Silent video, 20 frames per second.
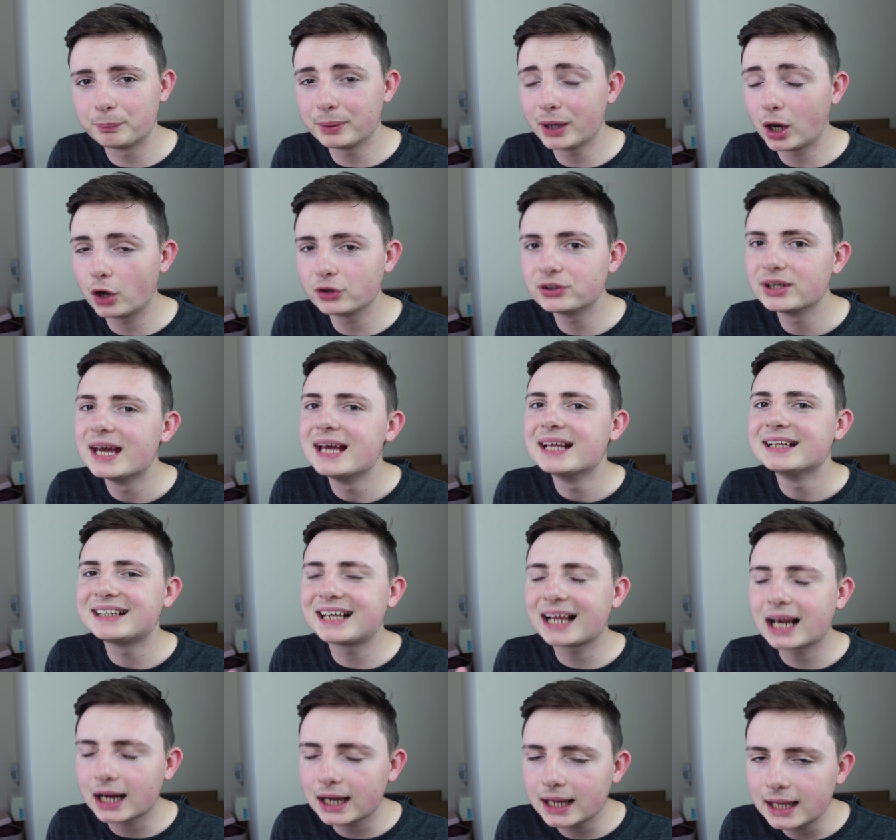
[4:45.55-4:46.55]
A bit odd,
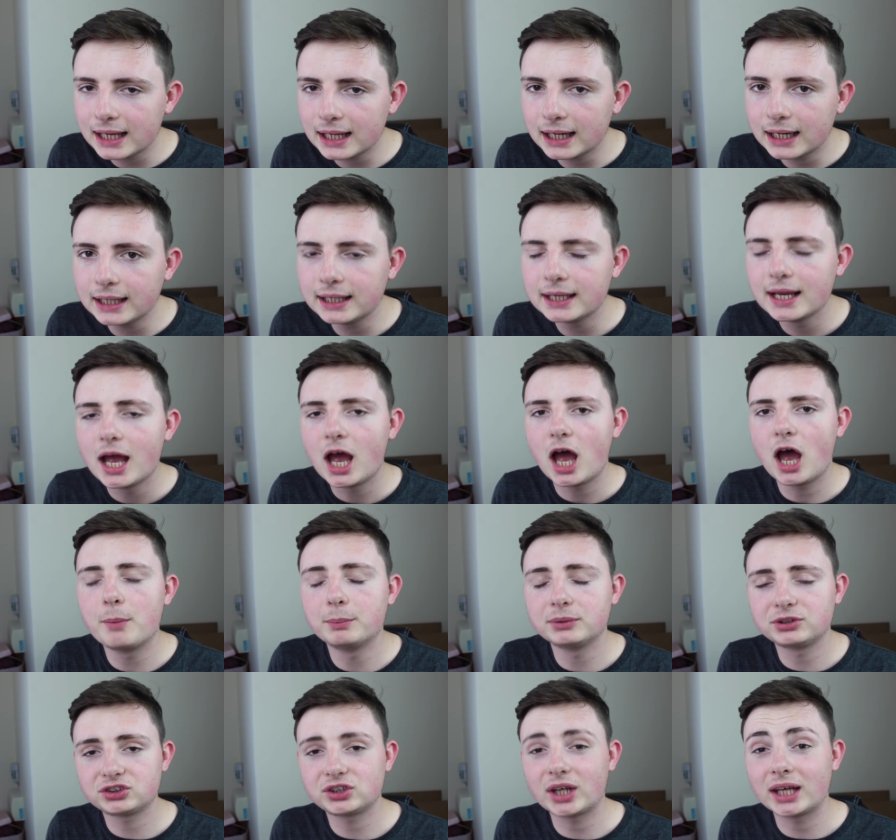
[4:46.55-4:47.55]
clearly a
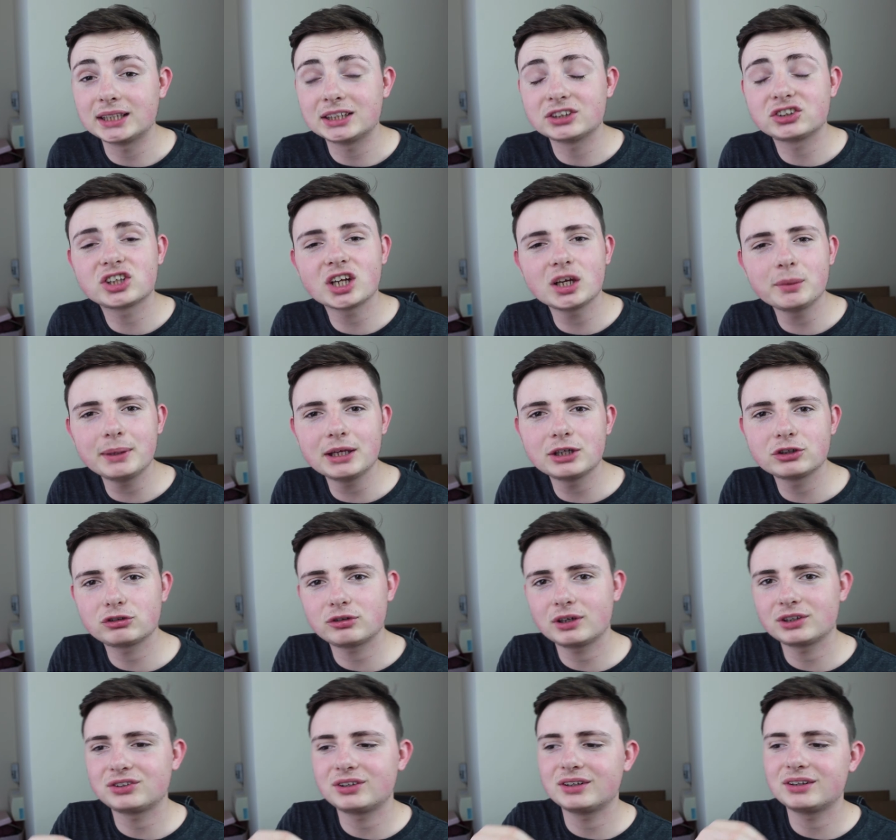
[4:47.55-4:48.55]
mistake. It's going to be
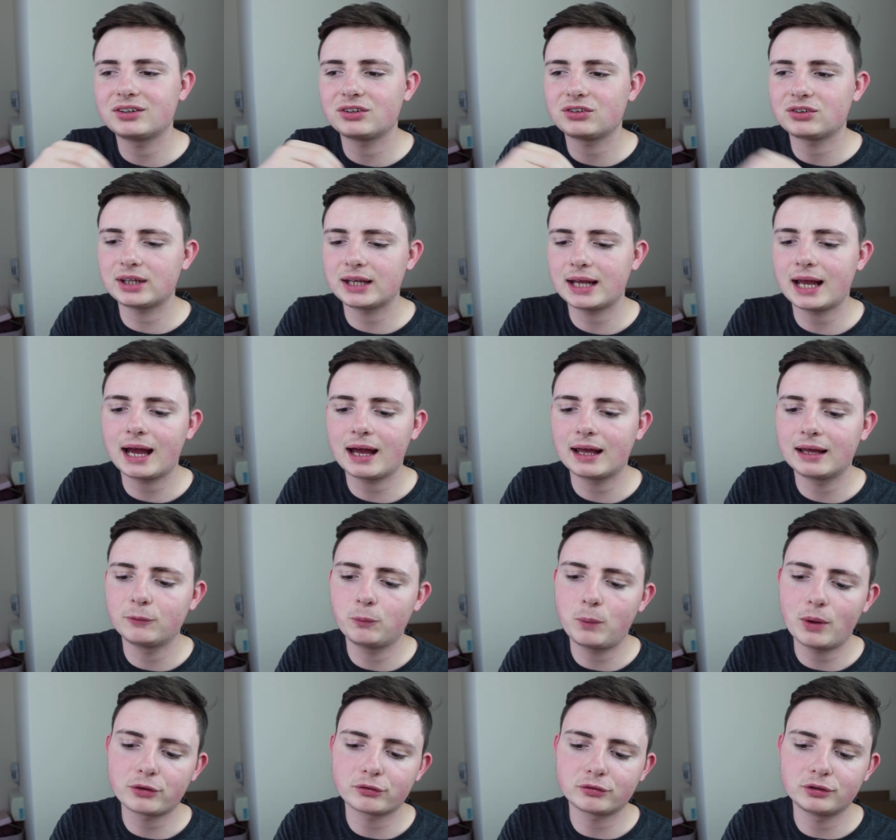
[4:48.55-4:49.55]
interesting to see how,
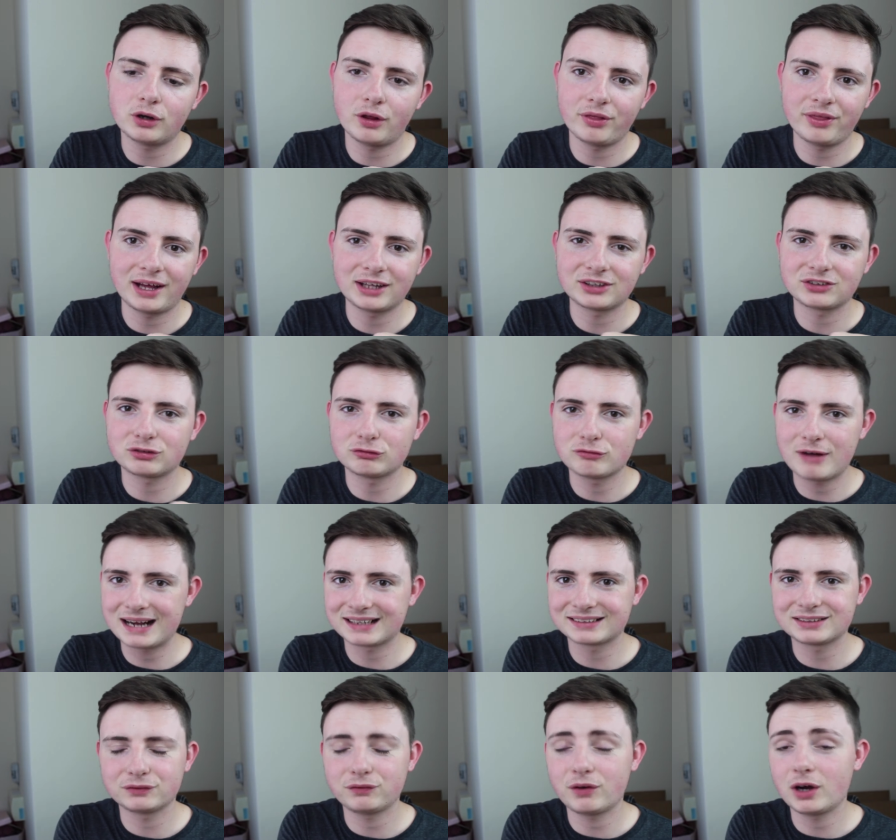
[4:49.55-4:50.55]
whether or not that's
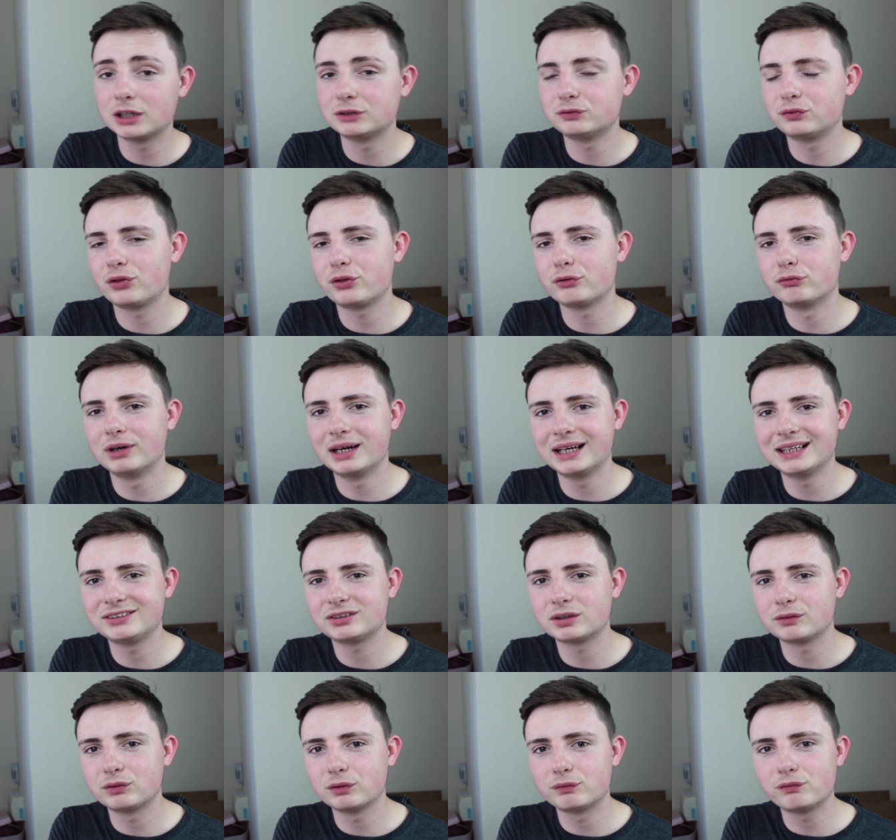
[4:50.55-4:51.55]
rectified for the
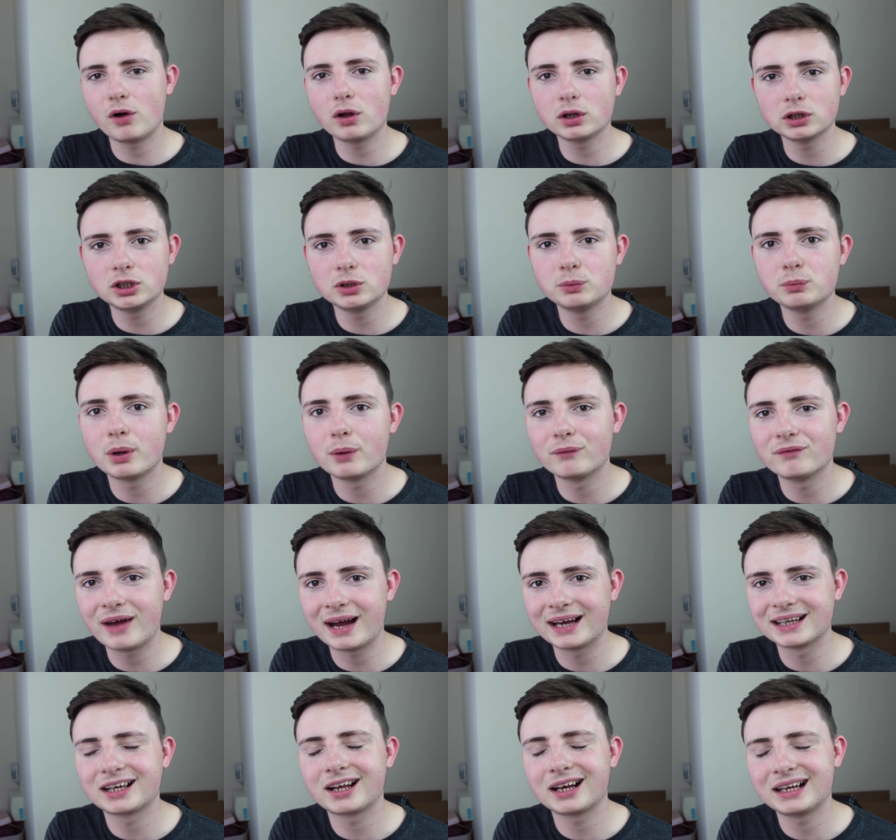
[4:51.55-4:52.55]
release of the volume
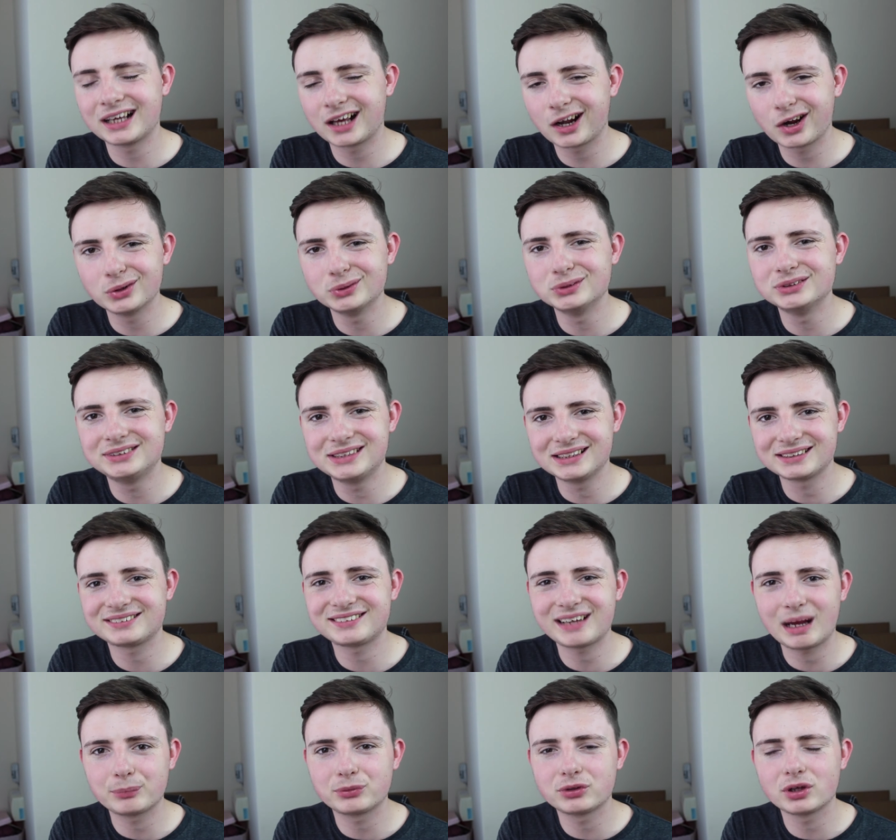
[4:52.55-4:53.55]
that includes this
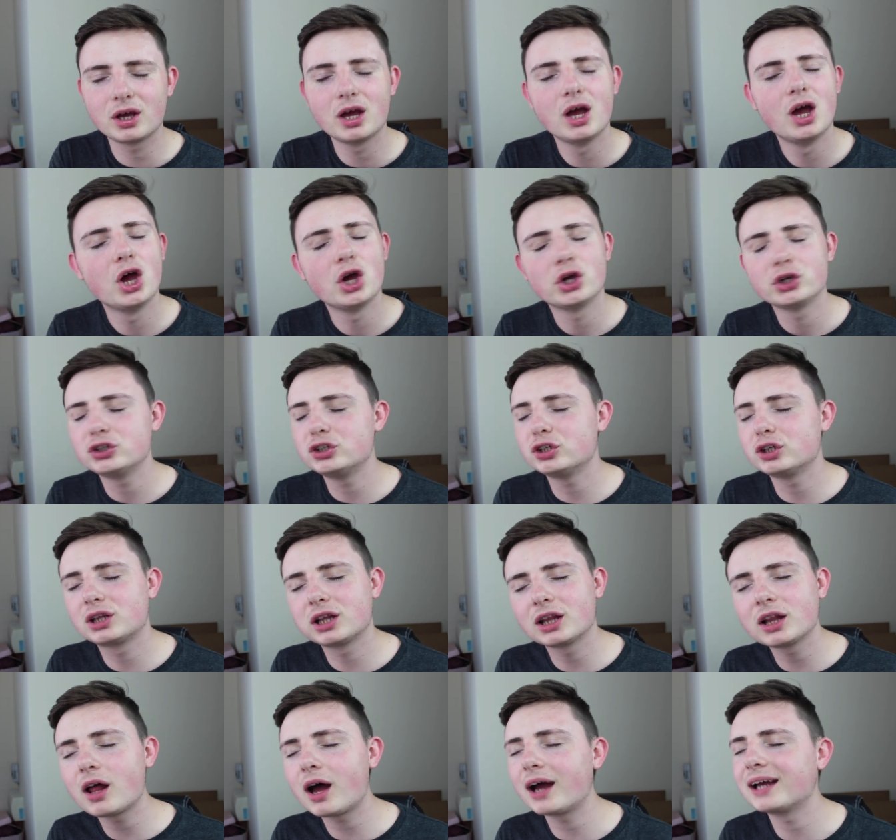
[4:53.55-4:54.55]
chapter.
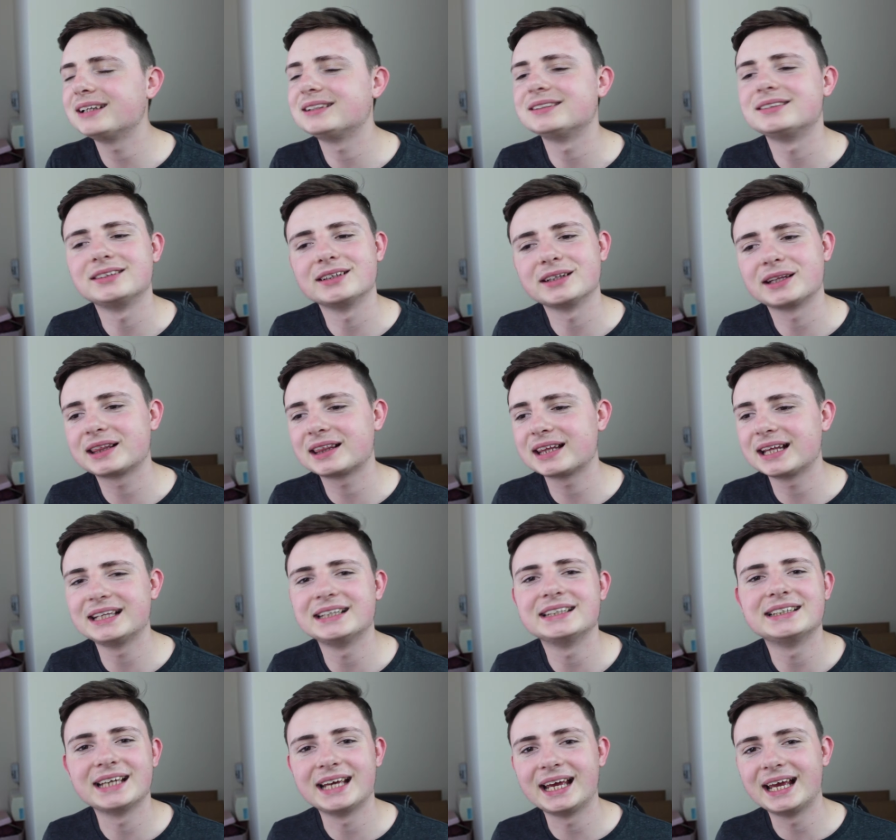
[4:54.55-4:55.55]
You'd like to
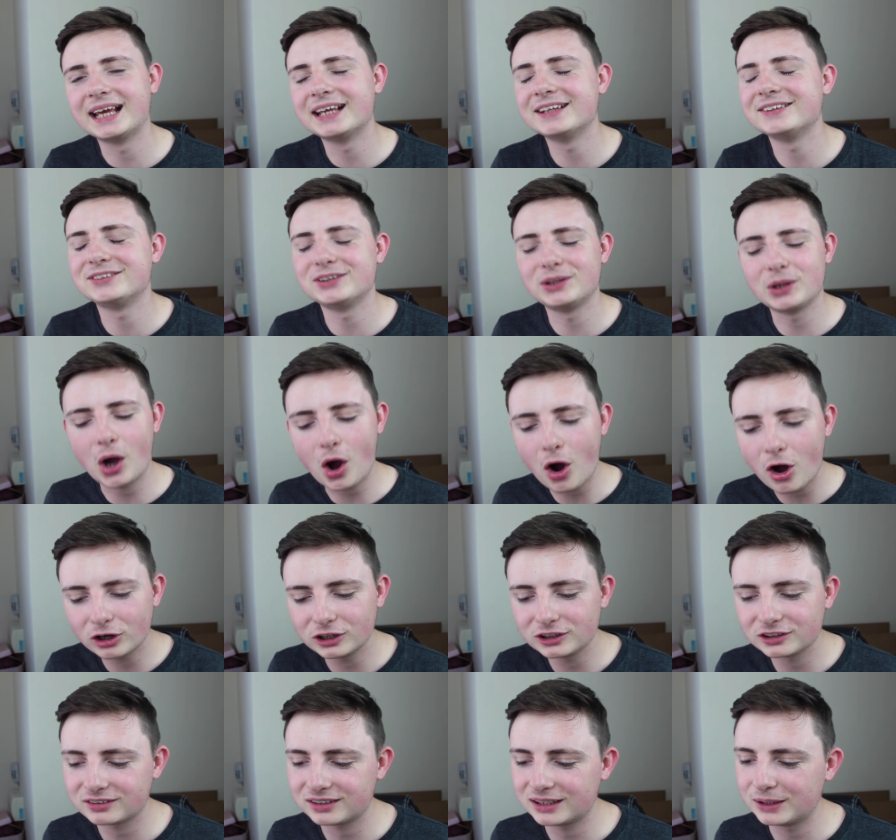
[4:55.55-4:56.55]
think it is, you
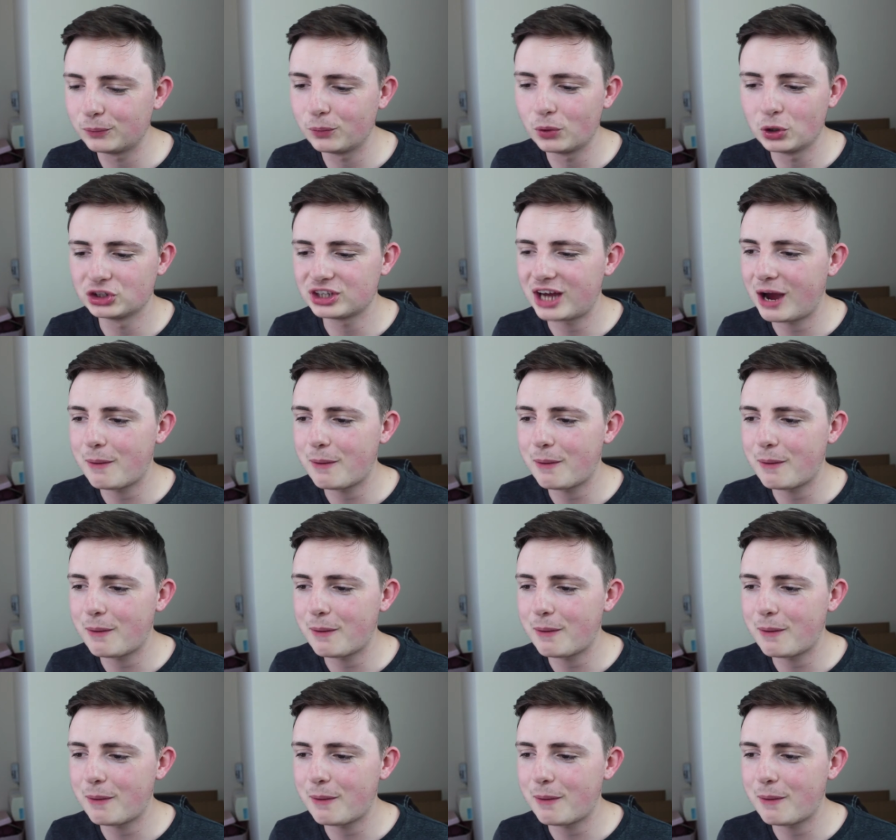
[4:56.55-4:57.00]
honestly would.